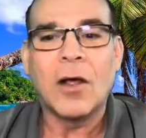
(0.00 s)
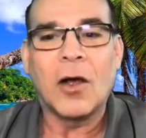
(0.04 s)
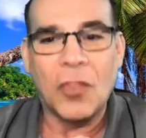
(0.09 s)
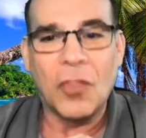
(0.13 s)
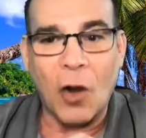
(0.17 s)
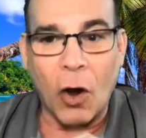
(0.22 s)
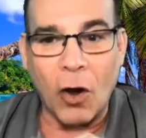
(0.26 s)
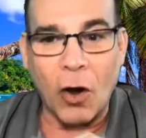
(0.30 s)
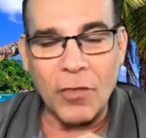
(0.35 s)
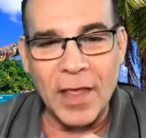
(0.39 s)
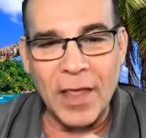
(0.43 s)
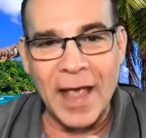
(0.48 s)

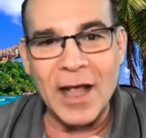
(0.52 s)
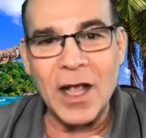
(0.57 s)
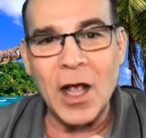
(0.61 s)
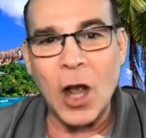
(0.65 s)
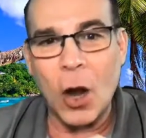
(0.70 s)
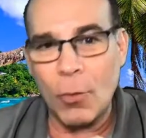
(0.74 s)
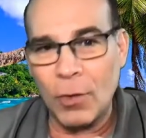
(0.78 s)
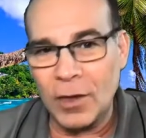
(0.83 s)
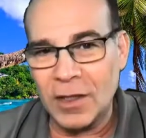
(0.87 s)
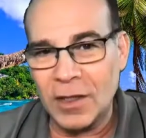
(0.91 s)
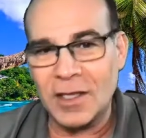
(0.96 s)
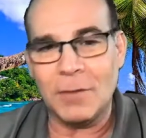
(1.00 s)
Are they
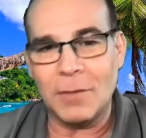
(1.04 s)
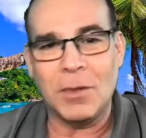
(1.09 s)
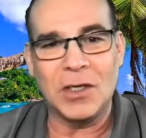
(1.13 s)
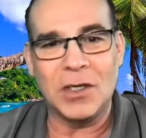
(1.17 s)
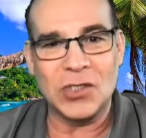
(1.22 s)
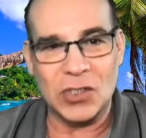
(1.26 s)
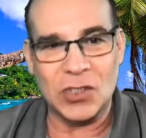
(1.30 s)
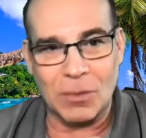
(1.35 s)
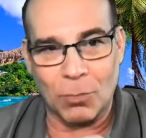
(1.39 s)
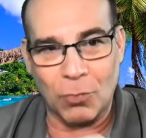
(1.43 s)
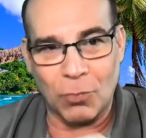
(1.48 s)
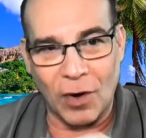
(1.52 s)
going to be
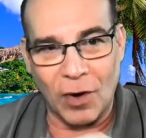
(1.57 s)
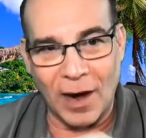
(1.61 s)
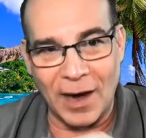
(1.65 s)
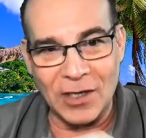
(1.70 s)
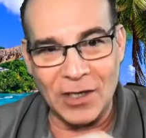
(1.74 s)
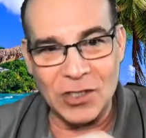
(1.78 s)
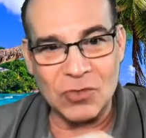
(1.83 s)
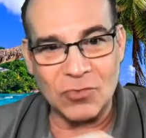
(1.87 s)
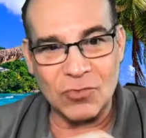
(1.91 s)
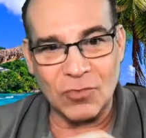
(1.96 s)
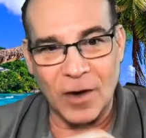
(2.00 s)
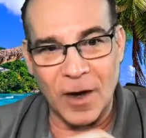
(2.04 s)

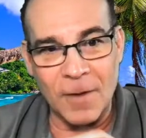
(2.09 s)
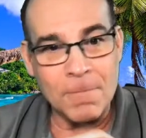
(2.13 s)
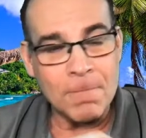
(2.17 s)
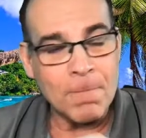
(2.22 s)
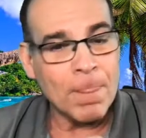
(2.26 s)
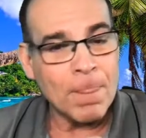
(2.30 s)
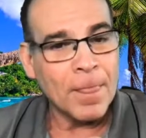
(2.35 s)
surprised, right?